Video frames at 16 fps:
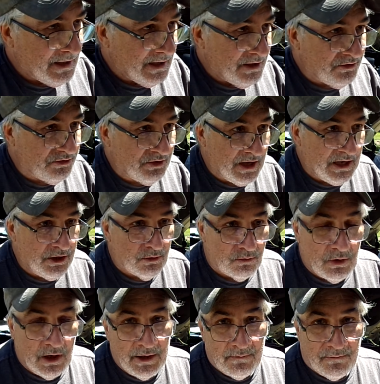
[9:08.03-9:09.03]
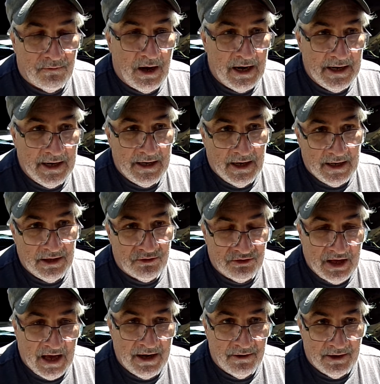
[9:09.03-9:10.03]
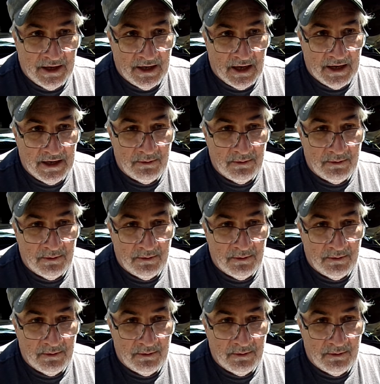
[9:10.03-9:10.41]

Say you're running Friday night, Saturday night,